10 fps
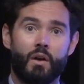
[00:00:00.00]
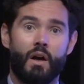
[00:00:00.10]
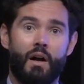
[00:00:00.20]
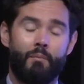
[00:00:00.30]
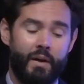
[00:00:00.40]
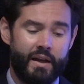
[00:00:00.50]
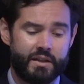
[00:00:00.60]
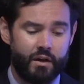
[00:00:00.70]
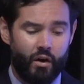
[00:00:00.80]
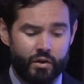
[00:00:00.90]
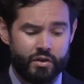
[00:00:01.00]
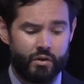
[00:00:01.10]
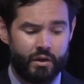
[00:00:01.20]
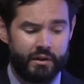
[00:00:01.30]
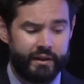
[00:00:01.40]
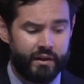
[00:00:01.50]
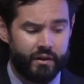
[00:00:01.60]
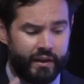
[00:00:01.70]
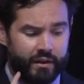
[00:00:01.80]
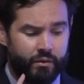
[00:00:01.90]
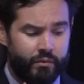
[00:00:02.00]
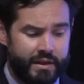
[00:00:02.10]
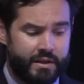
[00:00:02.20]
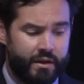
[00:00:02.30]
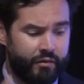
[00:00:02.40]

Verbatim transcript: Um, it's also clear that the risk